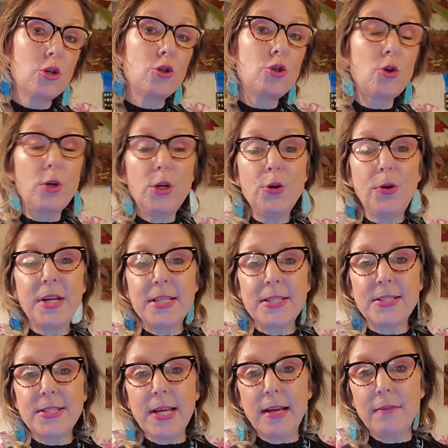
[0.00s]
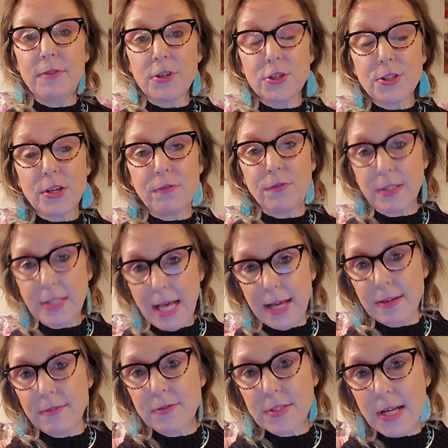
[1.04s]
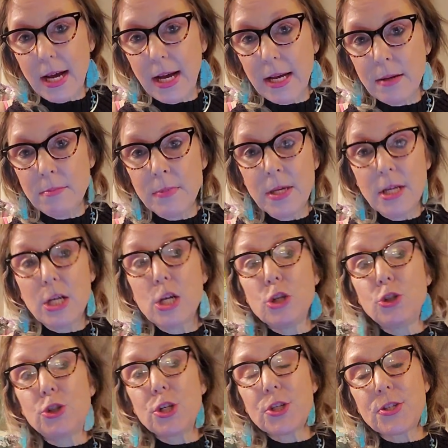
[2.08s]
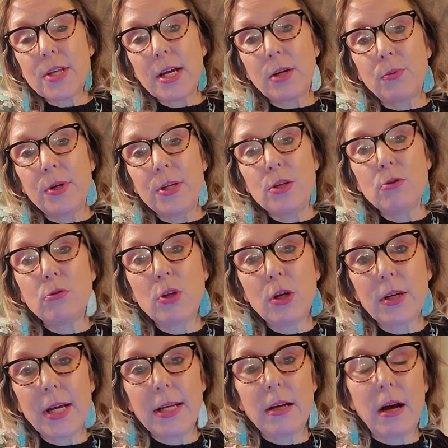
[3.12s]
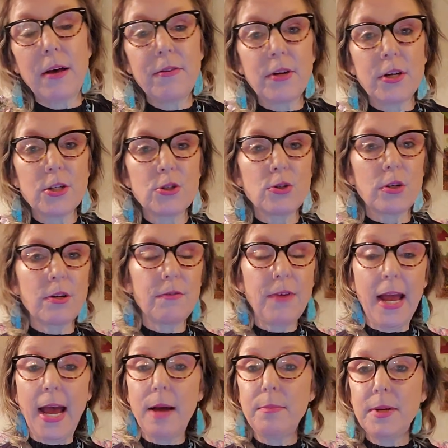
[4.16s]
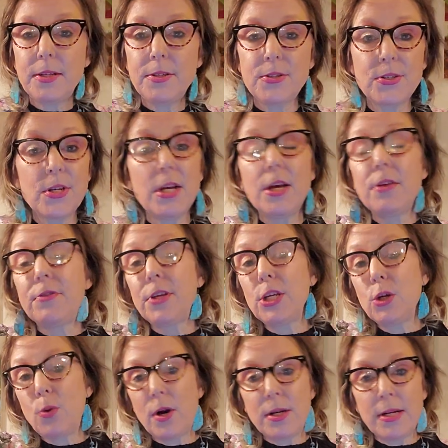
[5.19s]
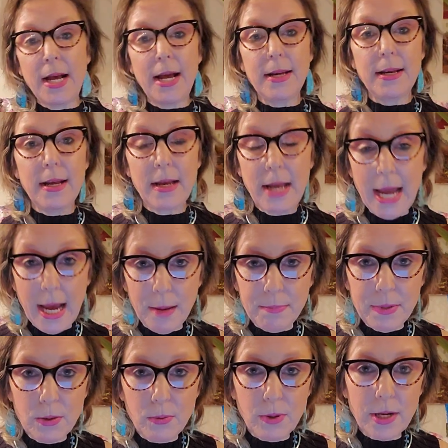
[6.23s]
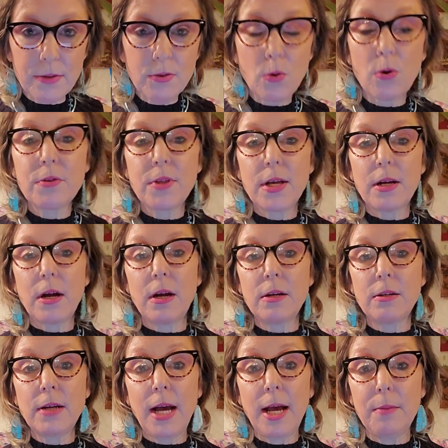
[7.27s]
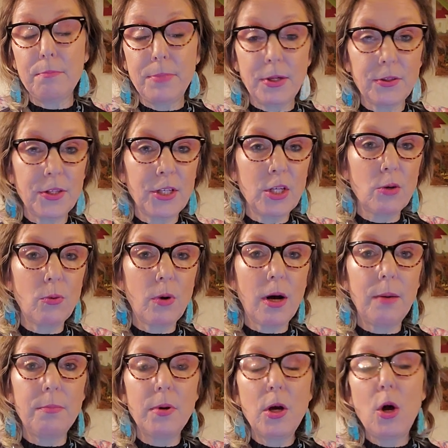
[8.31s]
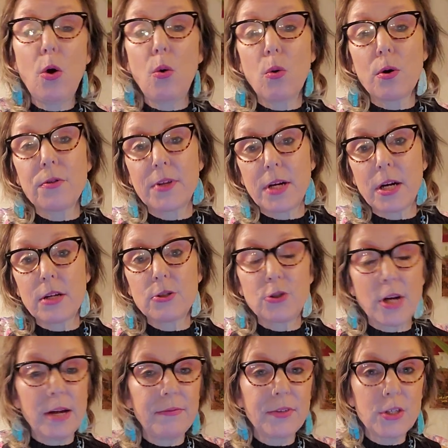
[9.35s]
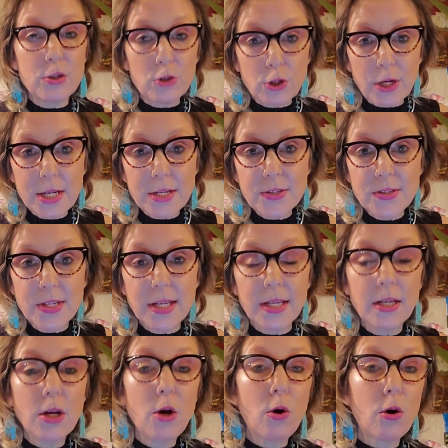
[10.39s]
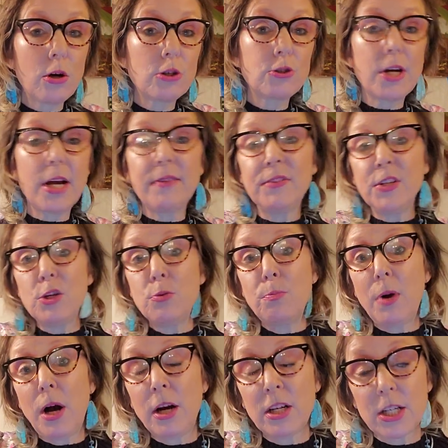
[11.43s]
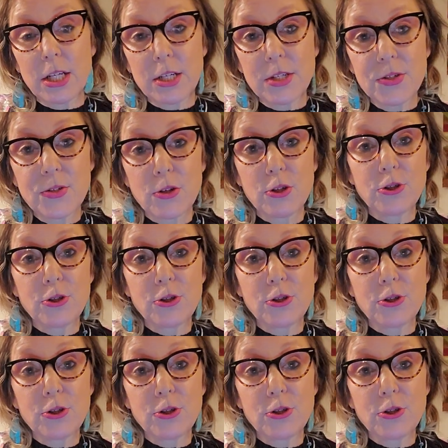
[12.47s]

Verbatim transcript: So you can save yourself a lot of time, just like when you look at other sort of habits that you are not happy with or that are not building you up or that are driving you crazy or driving you bonkers